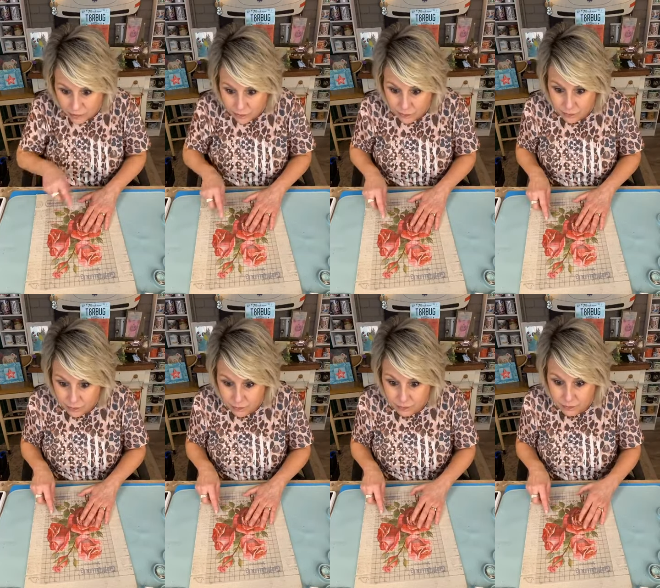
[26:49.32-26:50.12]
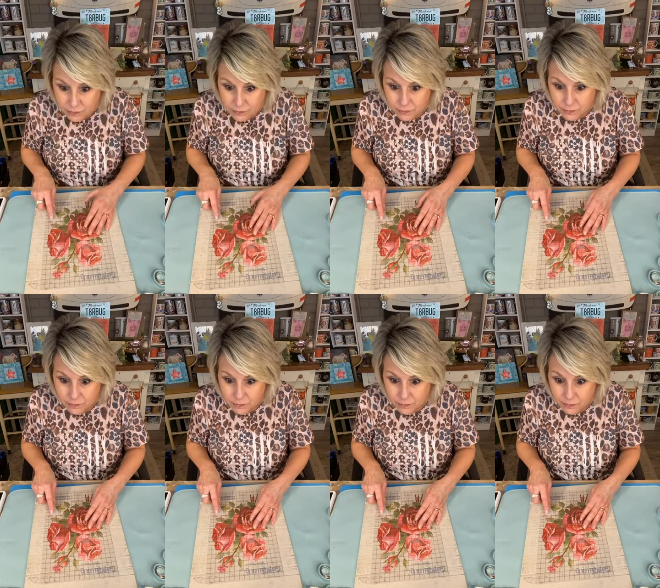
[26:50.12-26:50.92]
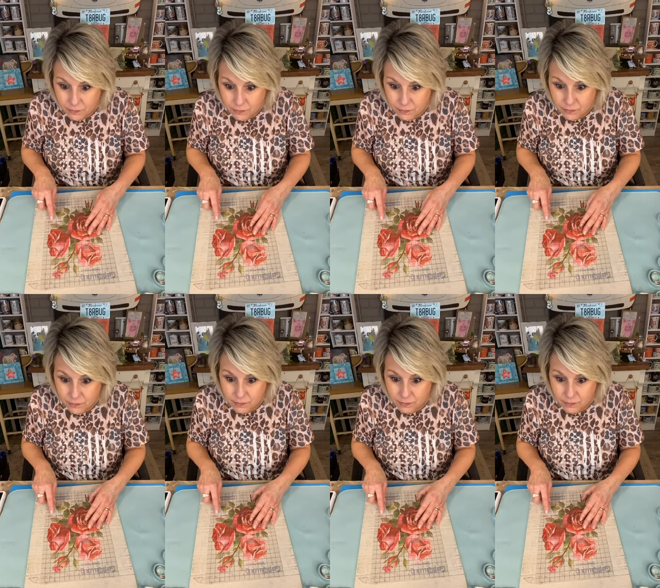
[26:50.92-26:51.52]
Nothing is said.